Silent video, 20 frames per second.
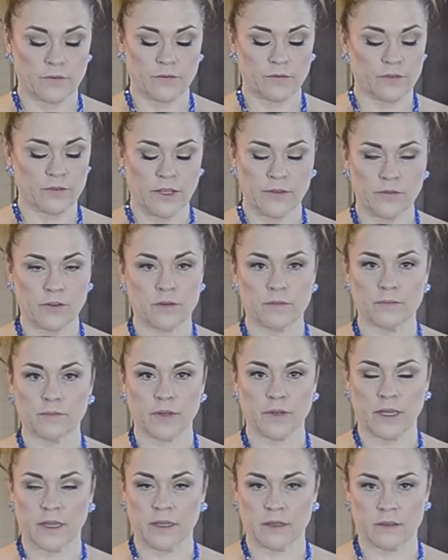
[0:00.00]
flavored
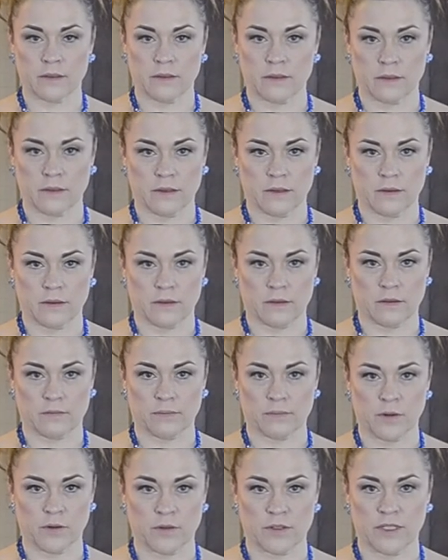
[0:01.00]
plant
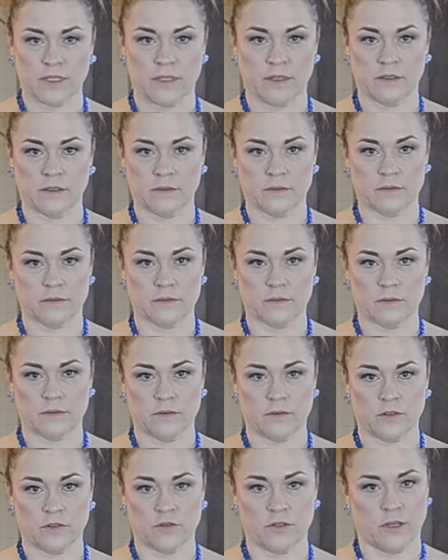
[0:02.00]
protein
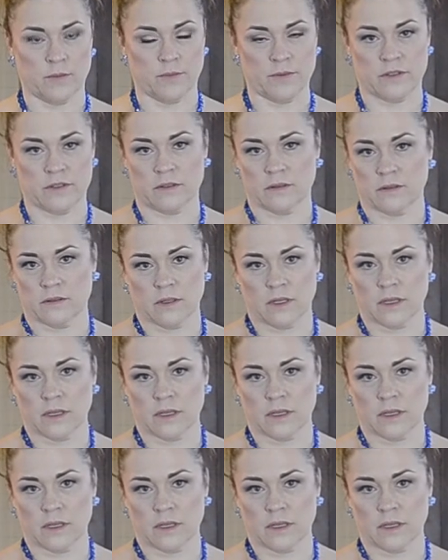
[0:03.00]
strips?